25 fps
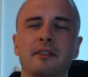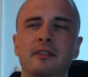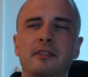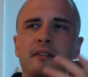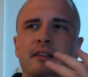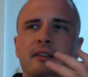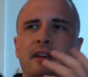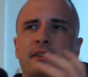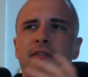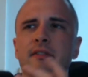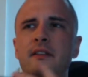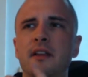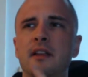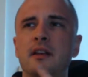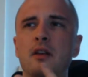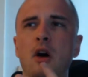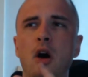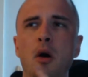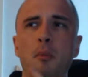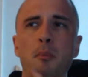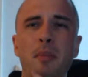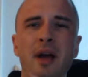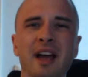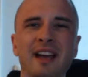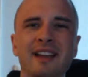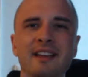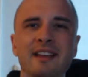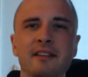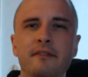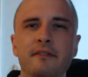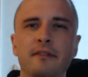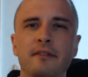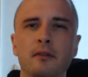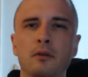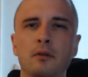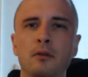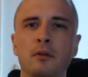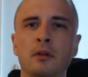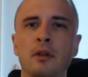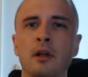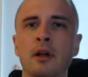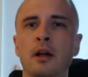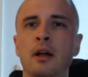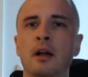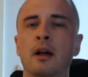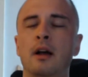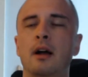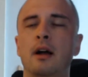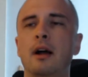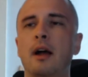definitely not painful,
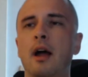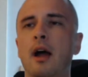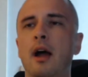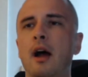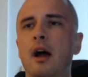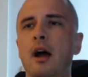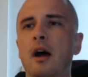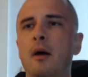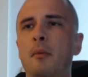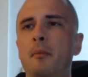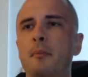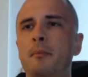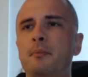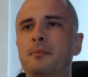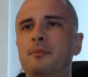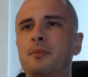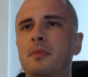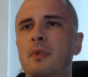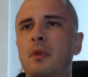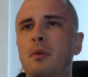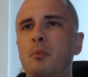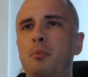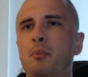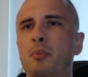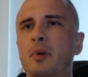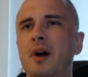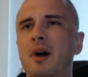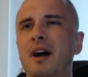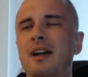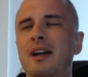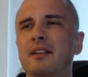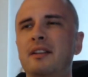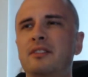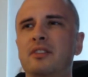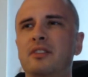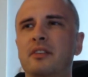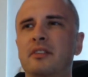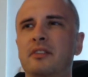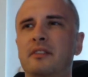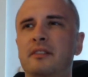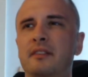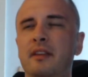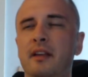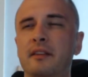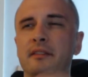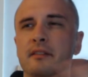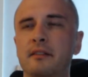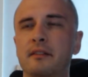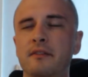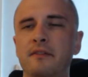but it just
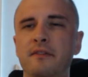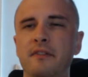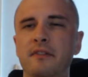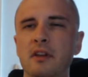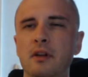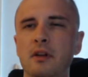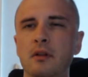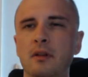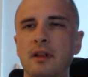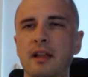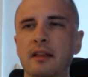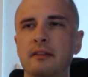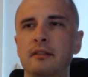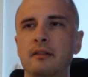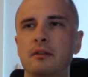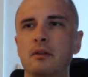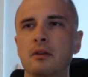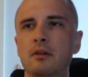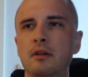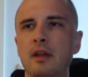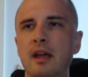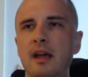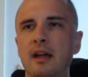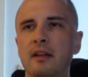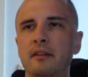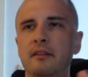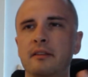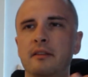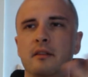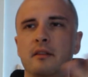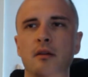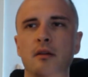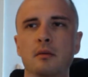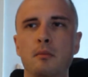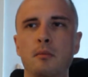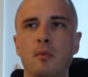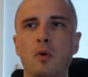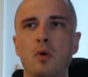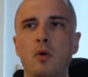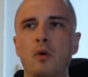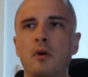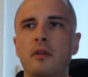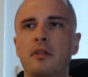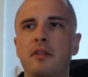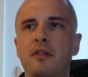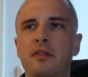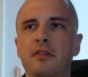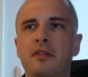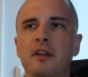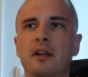doesn't feel as good as the more
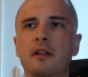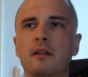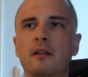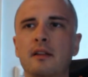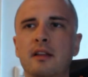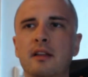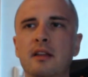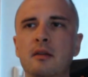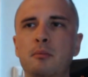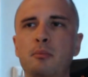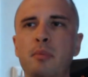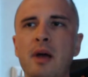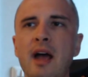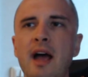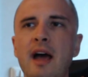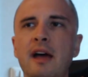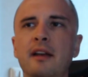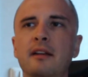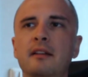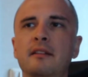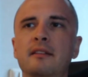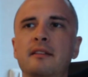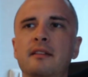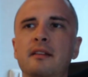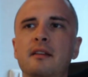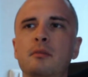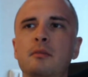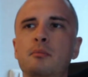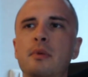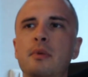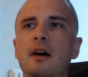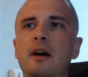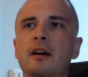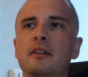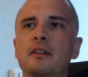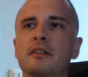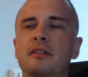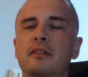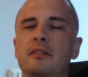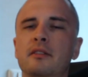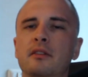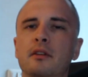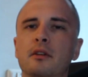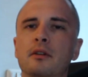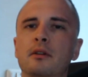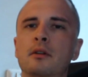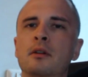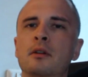thickly padded Tib bars. So